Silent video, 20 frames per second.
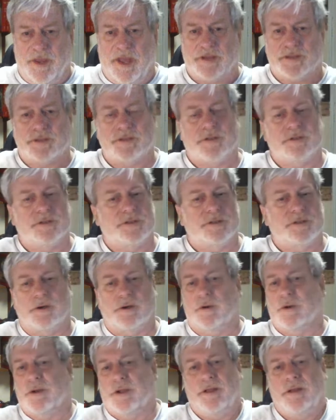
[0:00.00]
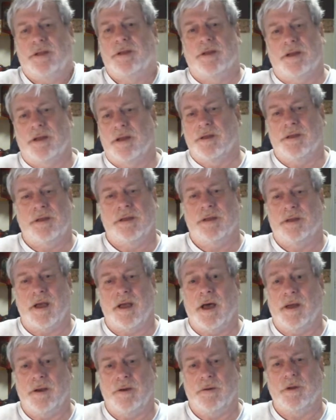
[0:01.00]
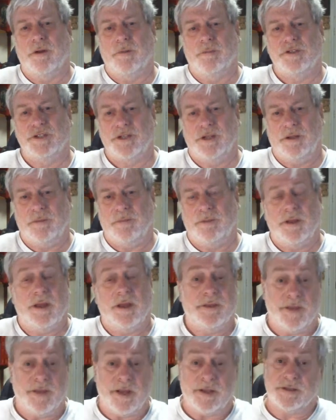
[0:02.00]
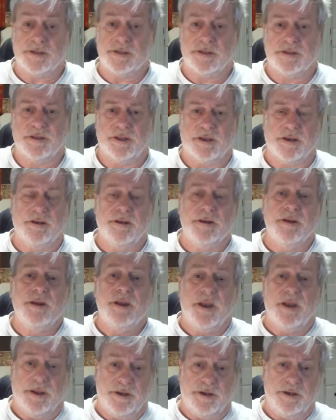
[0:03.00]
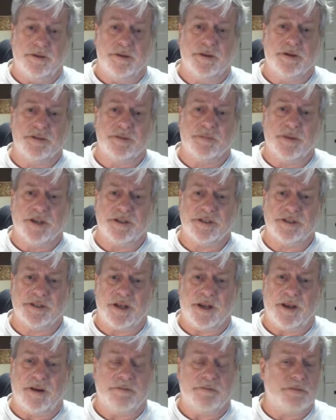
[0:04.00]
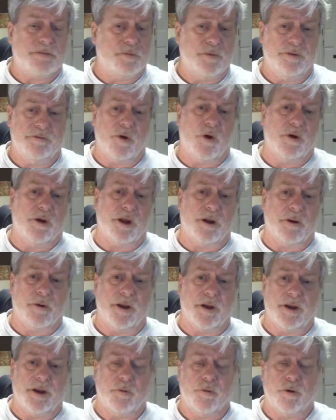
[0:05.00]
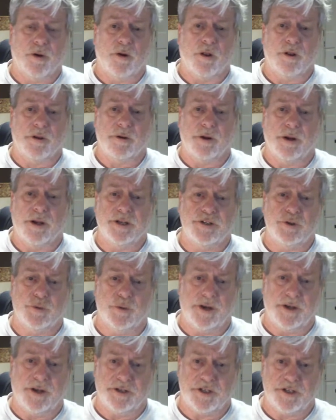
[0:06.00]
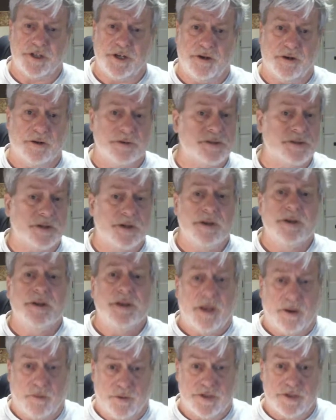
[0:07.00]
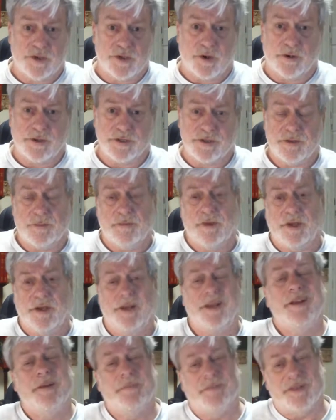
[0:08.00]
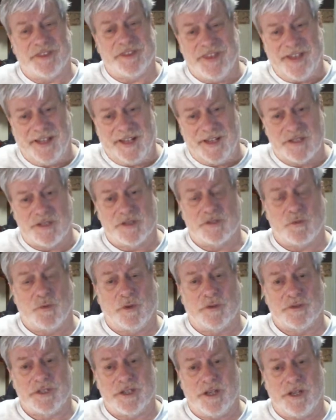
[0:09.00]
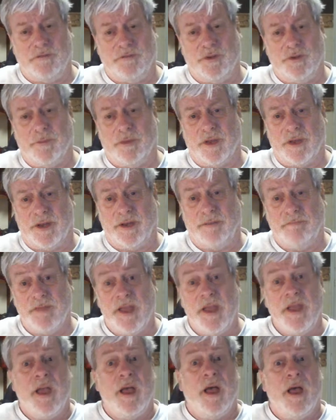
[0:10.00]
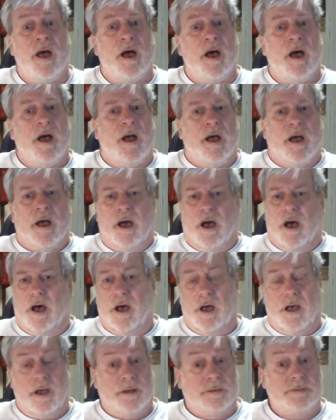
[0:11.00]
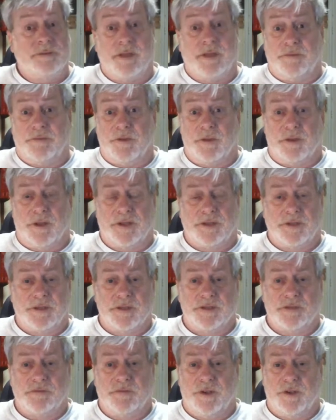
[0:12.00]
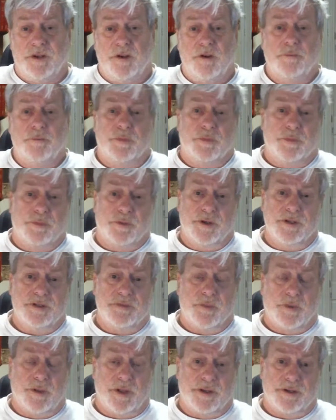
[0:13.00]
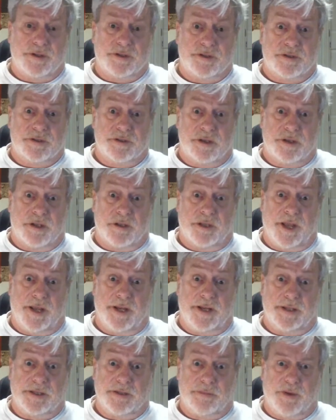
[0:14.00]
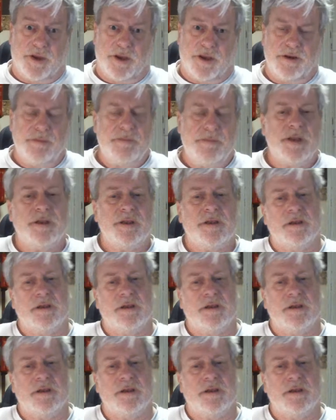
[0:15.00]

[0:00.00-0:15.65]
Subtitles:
master's degree. I don't come cheap, and that's the thing. And neither is my staff. We're all graduate engineers, and we charge the money. But the thing is we'll save you money. If you like this video, please press like at the bottom.